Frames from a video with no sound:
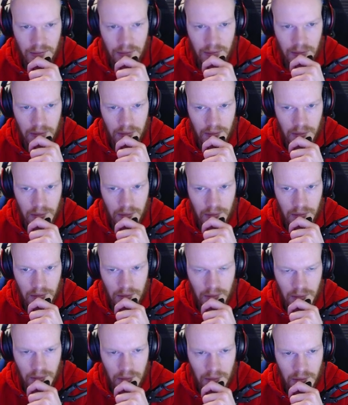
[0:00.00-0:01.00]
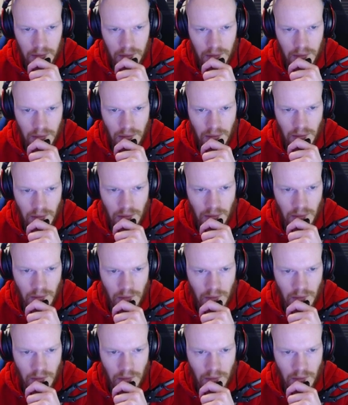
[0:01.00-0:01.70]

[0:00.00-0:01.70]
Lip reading: No one is speaking in this clip.